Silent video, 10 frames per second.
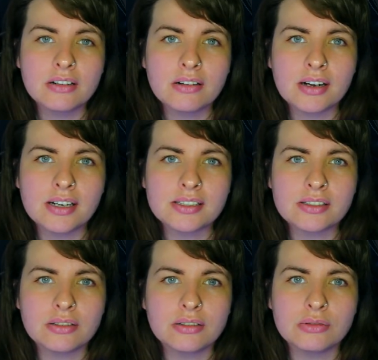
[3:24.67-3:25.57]
And
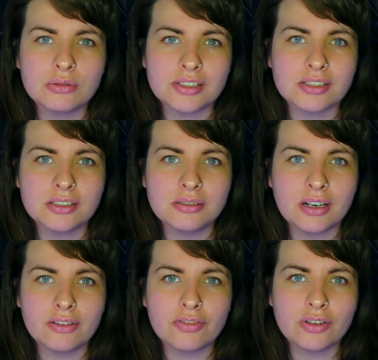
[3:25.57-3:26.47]
also, I
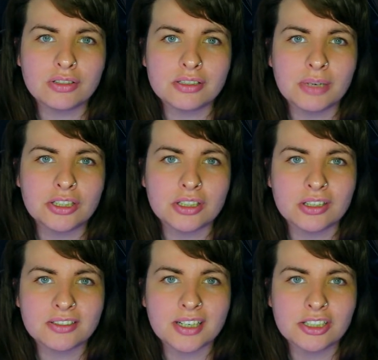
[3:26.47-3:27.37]
forgot to mention,
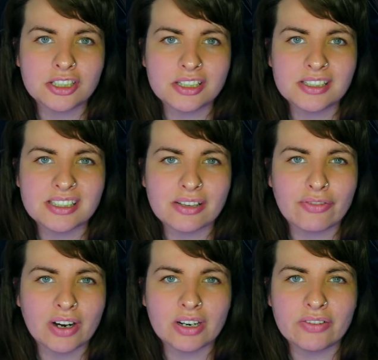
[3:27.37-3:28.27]
Los Angeles is a
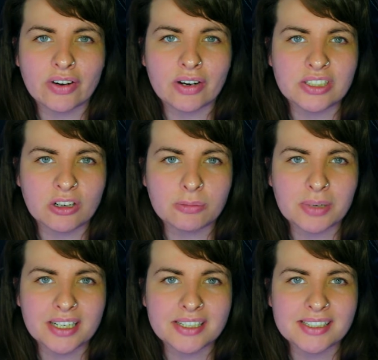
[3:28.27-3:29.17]
very, very dark
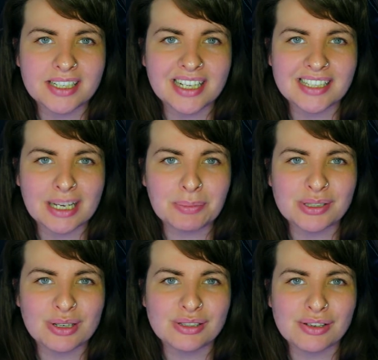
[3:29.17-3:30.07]
place, and there's
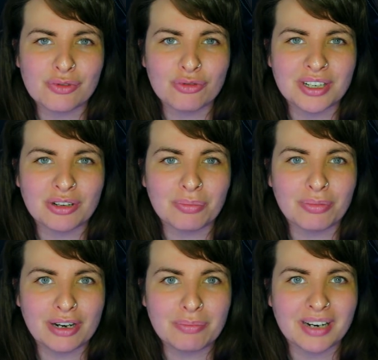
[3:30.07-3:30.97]
episodes I've already got
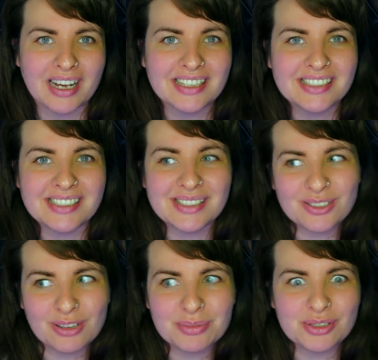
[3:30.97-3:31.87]
pre planned and
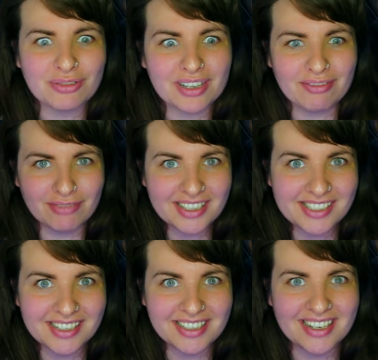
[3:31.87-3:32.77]
scripts already
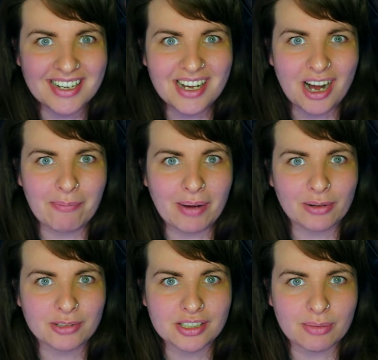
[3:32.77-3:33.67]
written
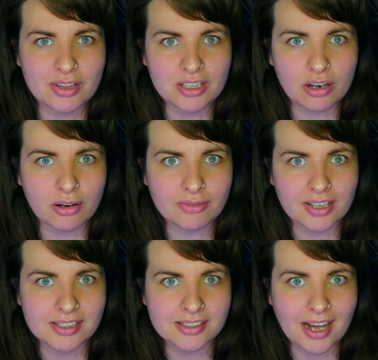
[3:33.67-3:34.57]
about some of the dark
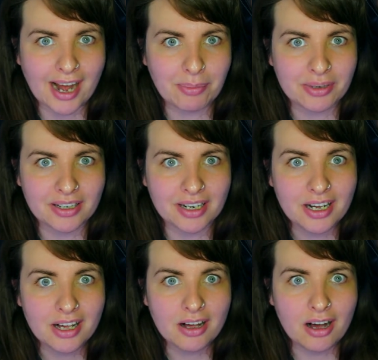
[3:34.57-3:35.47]
things that happen,
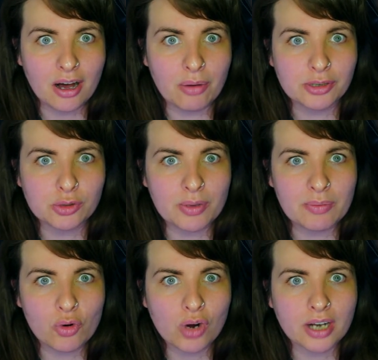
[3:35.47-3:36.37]
um, which will be
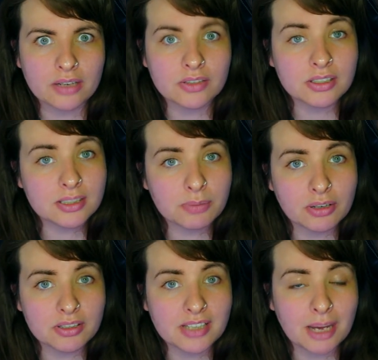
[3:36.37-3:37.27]
more kind of
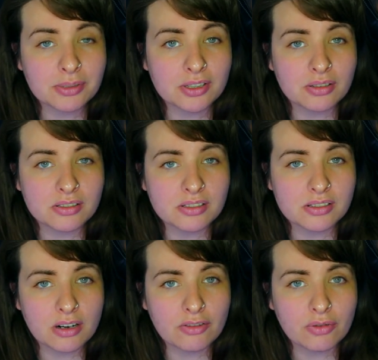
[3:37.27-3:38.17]
conspiracy episodes and stuff.